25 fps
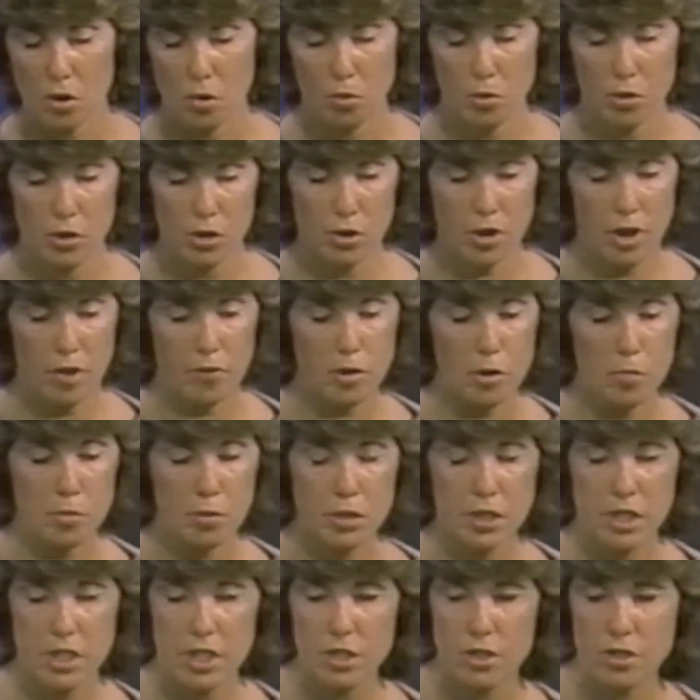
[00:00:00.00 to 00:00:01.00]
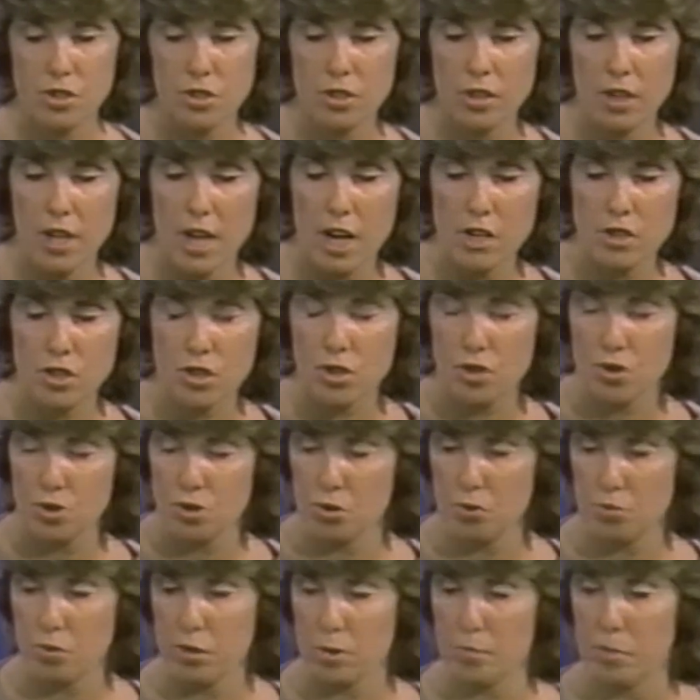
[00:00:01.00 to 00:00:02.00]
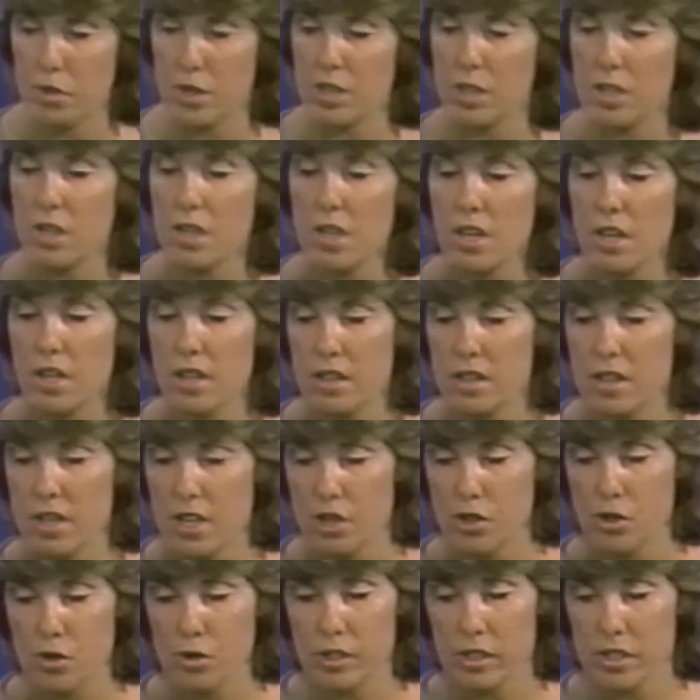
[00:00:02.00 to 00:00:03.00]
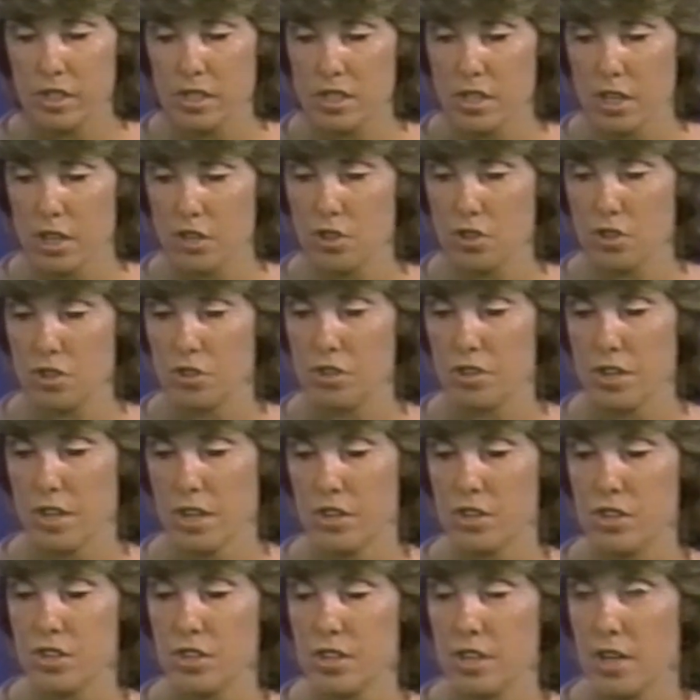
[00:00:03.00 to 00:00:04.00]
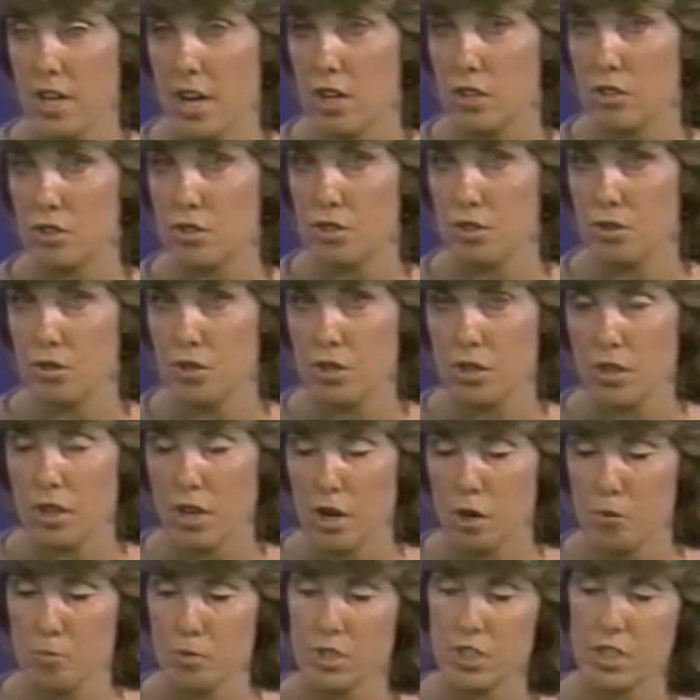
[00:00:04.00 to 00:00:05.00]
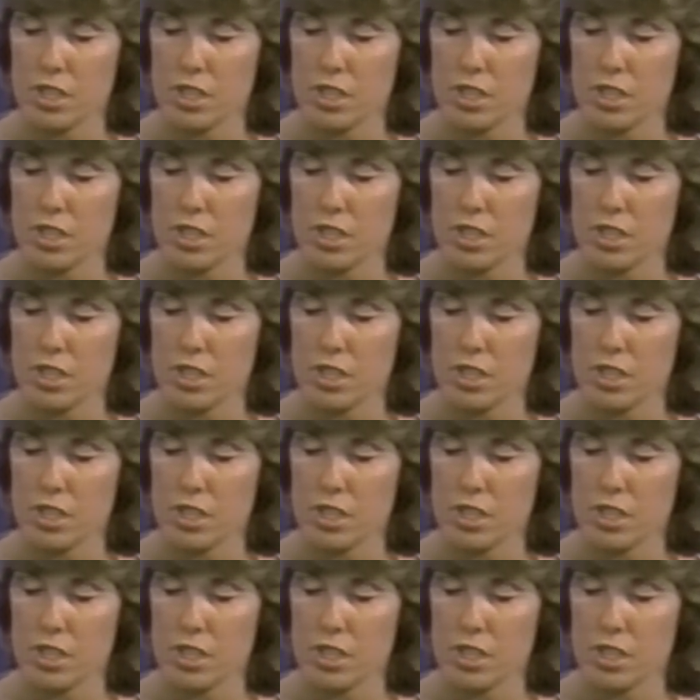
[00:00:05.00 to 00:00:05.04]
When you have completed your latch tool ribbing, then you can set your tension dial to your garment